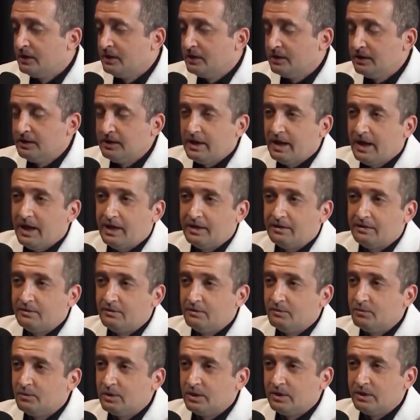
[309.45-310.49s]
He had
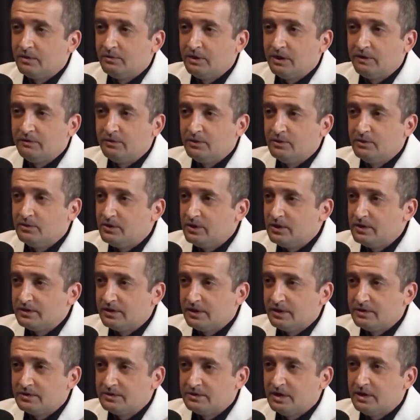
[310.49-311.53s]
one of the refugees
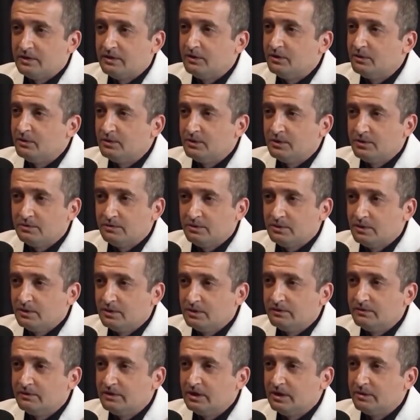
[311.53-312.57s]
at his State of the Union, you know,
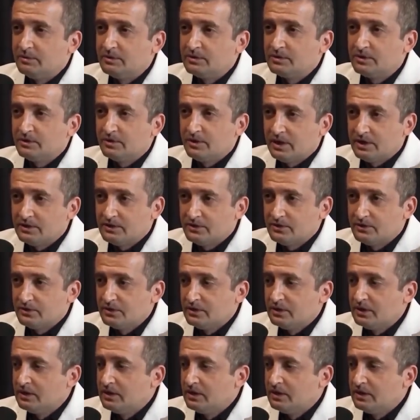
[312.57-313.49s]
lifting up his crutch.